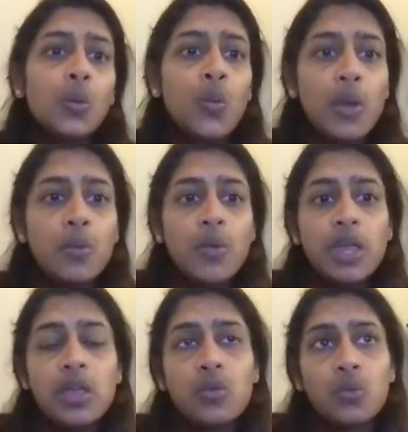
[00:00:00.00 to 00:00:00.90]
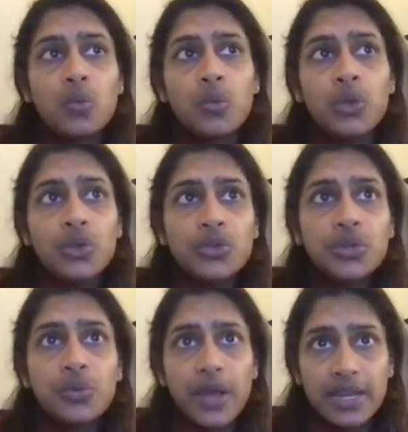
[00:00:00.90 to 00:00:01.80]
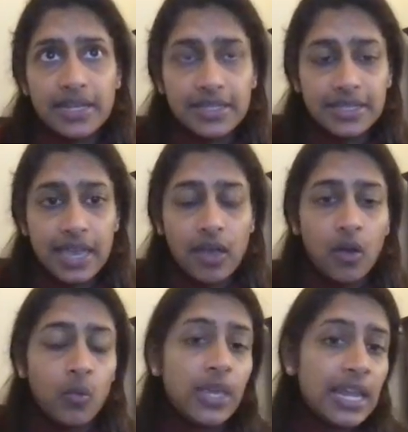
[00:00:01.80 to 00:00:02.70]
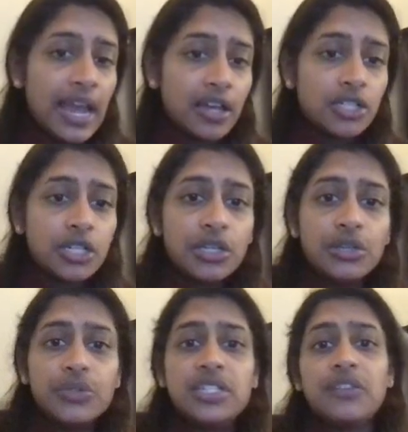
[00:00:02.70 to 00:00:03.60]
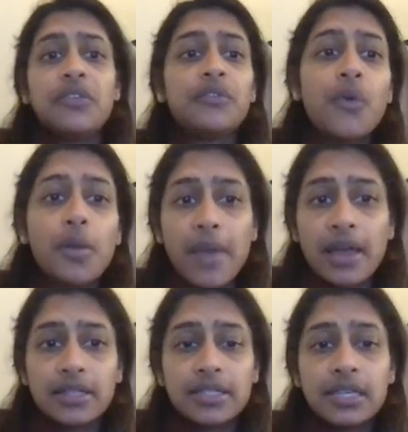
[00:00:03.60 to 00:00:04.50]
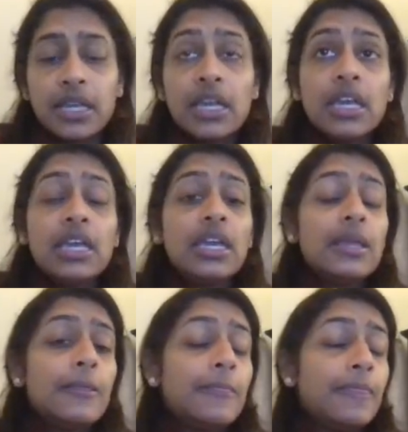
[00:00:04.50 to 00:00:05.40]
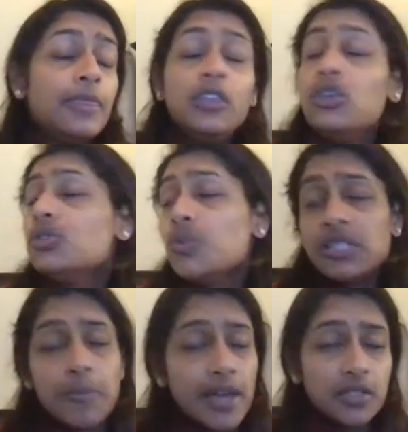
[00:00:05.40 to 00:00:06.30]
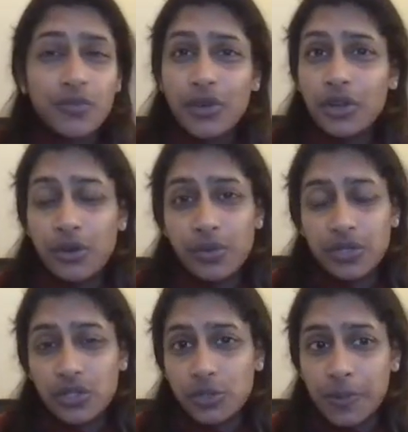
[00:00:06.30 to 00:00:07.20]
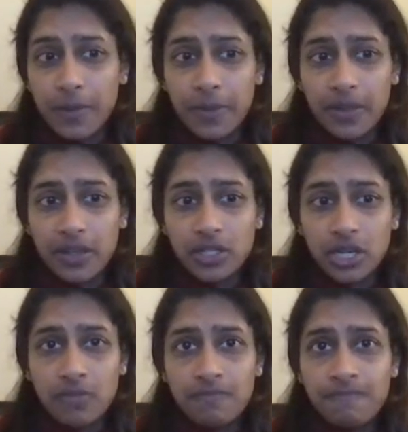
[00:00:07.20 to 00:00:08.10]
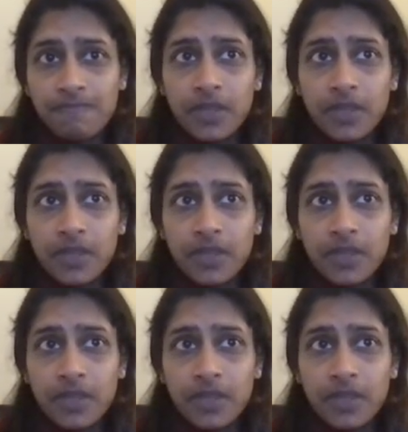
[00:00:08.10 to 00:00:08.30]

When we use a rating scale, we can actually use different formats. Use what's best for your research population.